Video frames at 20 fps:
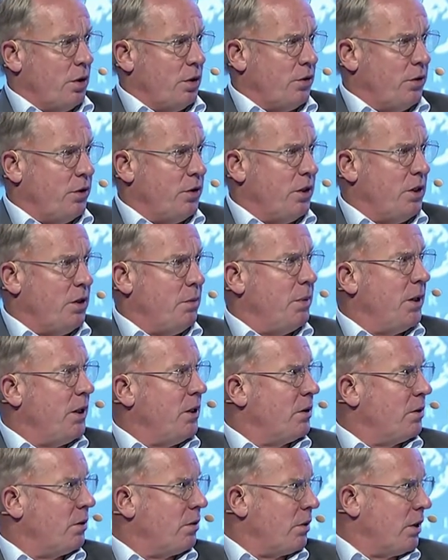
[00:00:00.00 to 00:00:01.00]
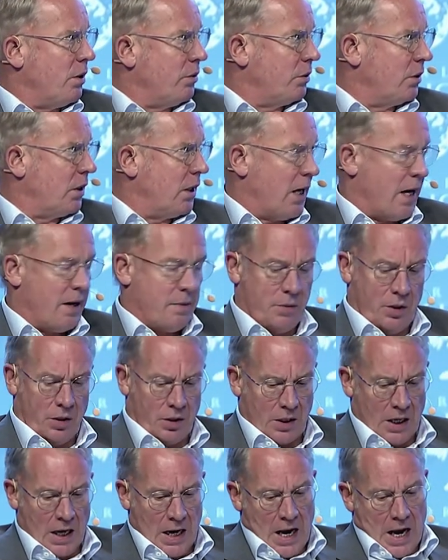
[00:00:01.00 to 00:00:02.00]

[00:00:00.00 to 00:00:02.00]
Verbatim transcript: on the debate around climate.